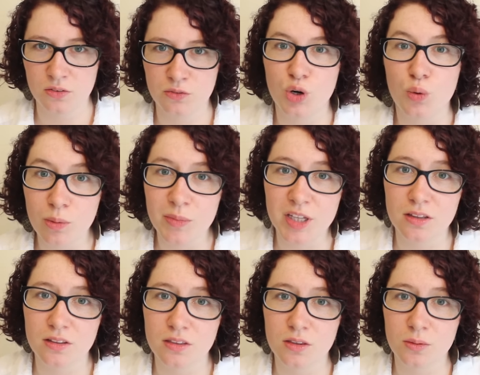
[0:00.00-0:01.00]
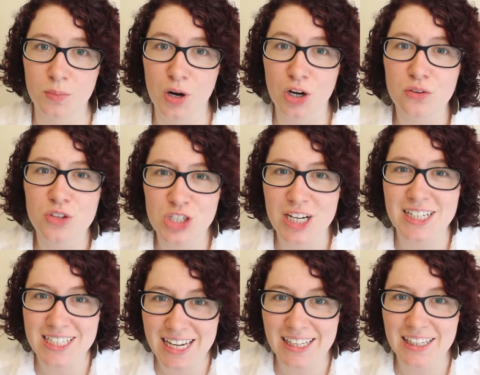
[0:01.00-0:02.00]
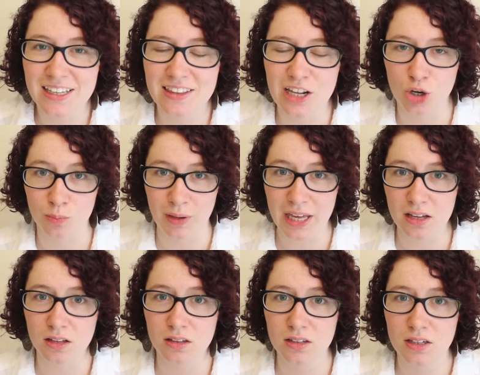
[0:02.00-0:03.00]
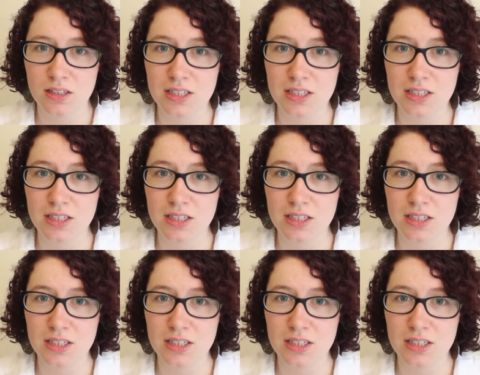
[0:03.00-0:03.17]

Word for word: For a woman, the part of the genitalia that are male